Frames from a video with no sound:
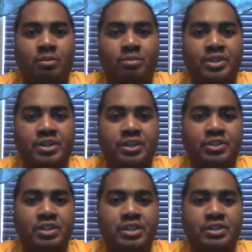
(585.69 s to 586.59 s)
because
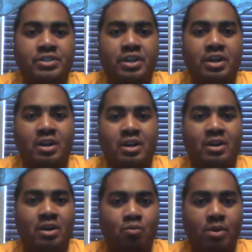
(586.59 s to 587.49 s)
she's
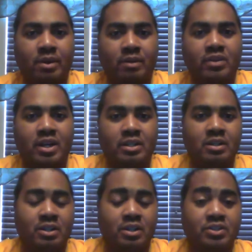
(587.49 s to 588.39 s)
a woman of
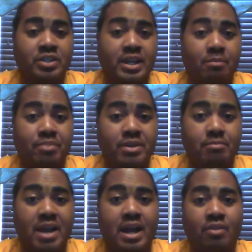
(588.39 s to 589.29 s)
color, she's got a
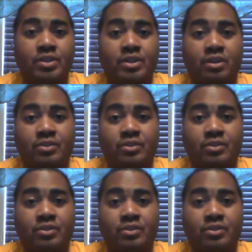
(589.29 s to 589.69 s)
big mouth,